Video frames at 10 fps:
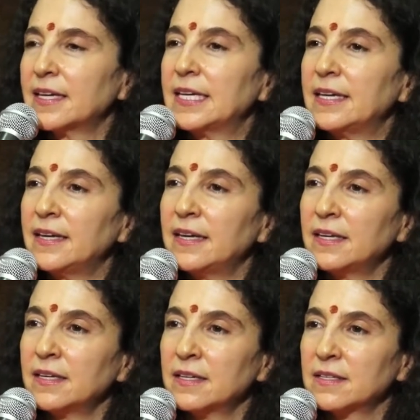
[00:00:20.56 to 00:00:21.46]

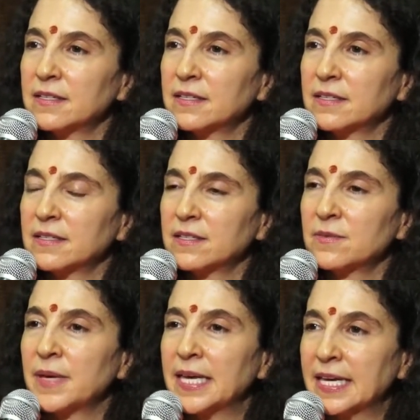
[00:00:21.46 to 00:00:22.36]
key
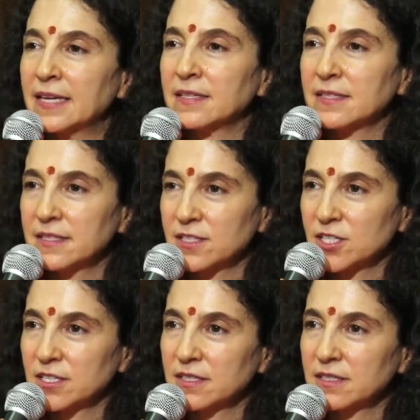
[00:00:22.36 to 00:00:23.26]
to making
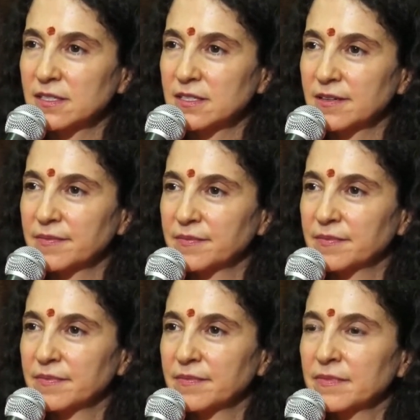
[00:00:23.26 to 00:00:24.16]
decisions
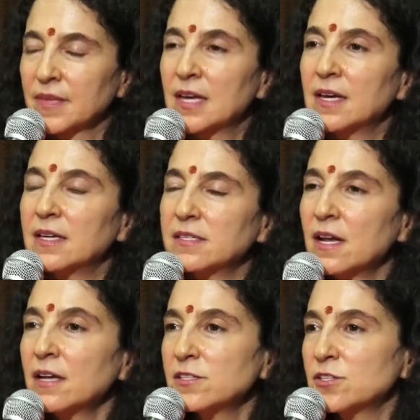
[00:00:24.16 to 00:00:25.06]
is
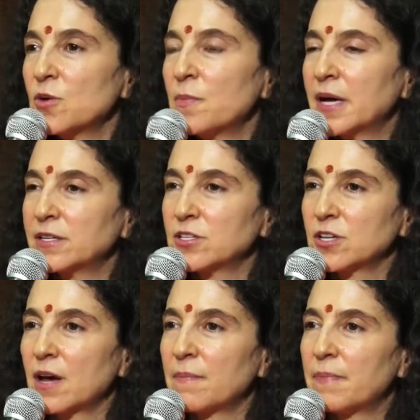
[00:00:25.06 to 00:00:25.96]
not so much
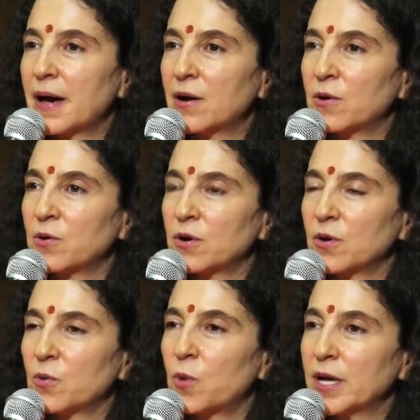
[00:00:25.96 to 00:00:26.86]
about
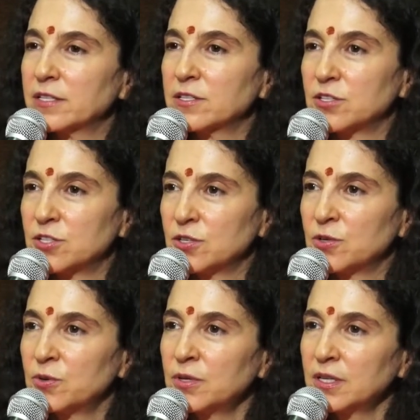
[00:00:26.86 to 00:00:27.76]
what to
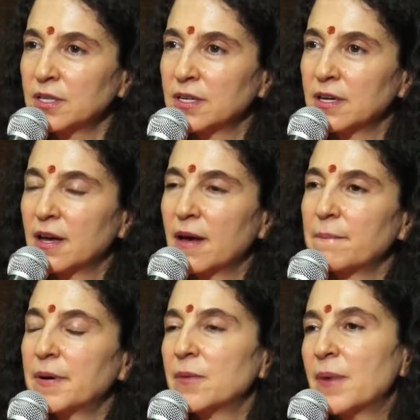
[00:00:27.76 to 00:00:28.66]
do,
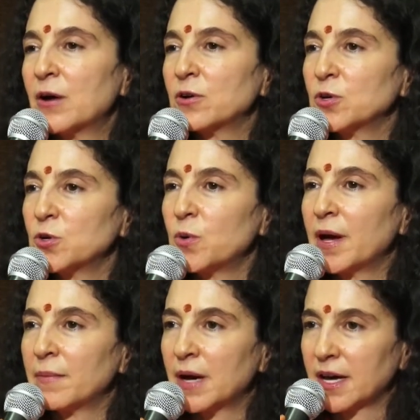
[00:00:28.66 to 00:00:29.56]
but about who
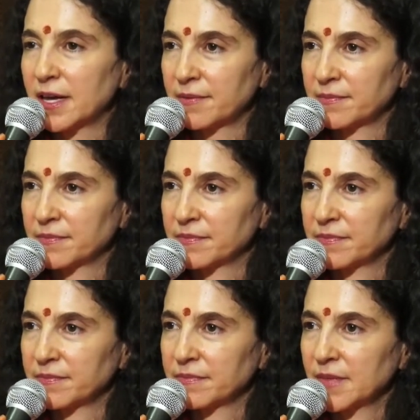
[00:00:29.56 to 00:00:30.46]
am I?
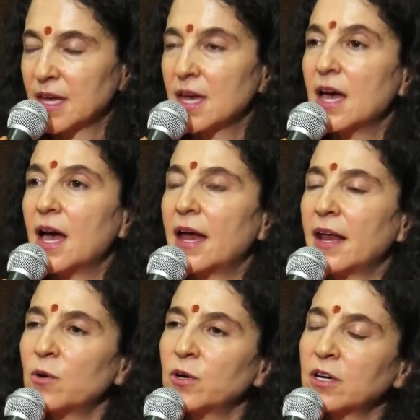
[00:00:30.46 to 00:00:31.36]
And
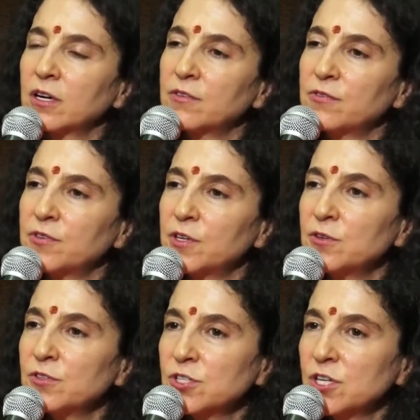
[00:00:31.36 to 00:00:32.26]
our
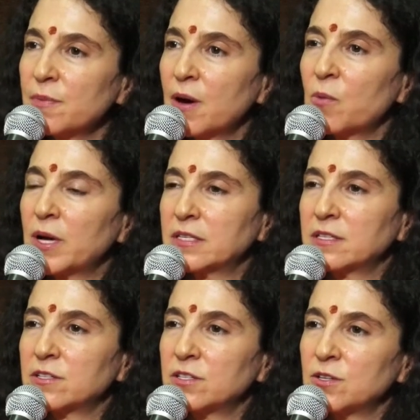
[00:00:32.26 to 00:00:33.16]
confusion about what
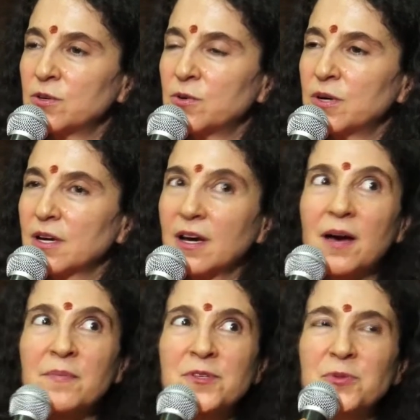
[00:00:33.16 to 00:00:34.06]
to do
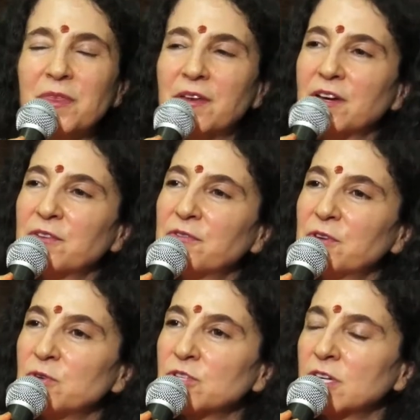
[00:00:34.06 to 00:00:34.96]
comes with a
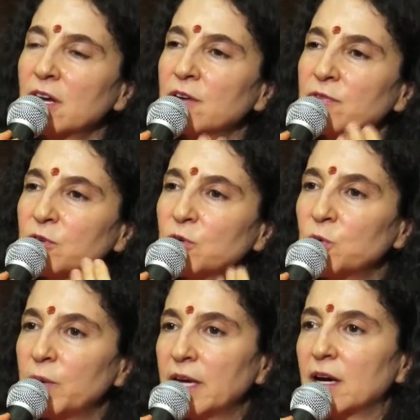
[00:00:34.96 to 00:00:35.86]
confusion of who
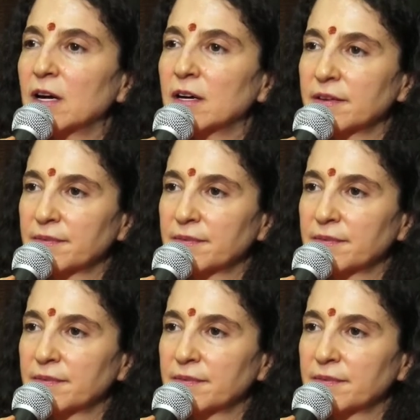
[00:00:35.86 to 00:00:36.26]
we are.